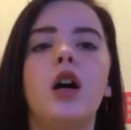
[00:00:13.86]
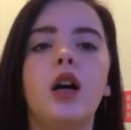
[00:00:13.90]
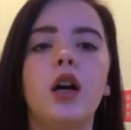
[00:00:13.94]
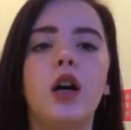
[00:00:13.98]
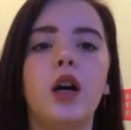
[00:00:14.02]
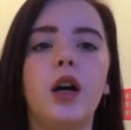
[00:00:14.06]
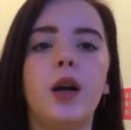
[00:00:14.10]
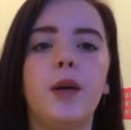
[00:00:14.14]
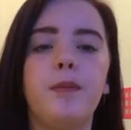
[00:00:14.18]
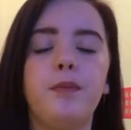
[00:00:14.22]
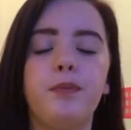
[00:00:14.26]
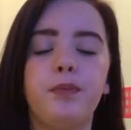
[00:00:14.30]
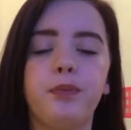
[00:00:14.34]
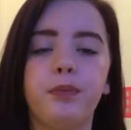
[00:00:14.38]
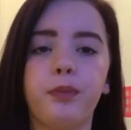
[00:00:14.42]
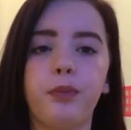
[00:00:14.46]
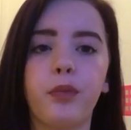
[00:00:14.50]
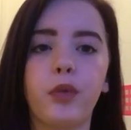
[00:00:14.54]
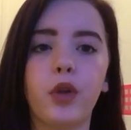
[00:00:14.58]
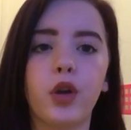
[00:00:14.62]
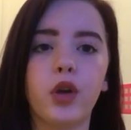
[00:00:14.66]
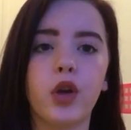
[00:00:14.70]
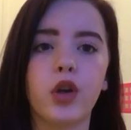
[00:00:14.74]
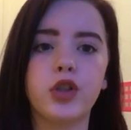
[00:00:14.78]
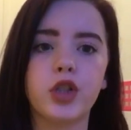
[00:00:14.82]
um,
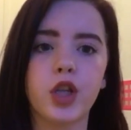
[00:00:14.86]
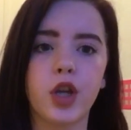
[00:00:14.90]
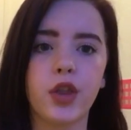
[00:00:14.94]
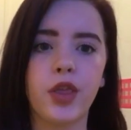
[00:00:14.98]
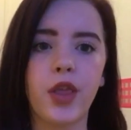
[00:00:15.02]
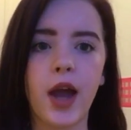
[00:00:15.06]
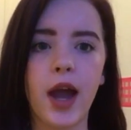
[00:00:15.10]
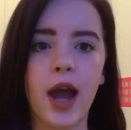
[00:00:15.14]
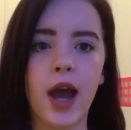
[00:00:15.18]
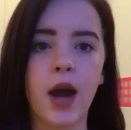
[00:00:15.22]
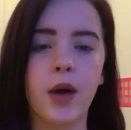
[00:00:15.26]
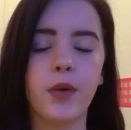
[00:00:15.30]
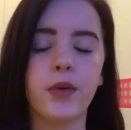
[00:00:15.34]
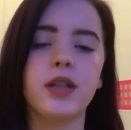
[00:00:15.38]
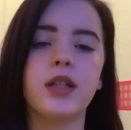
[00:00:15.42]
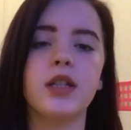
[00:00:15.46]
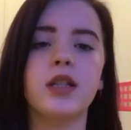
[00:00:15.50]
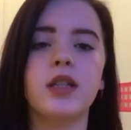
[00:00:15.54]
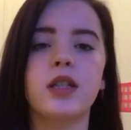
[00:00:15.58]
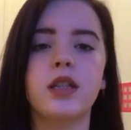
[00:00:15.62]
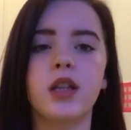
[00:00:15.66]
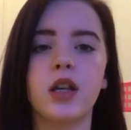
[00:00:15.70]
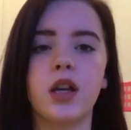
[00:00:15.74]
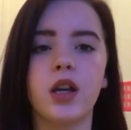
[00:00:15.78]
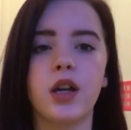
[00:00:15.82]
go check that out,
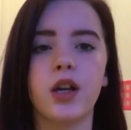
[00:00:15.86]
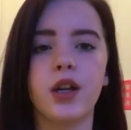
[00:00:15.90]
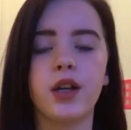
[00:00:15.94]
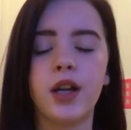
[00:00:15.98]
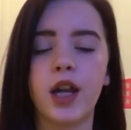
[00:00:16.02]
it's the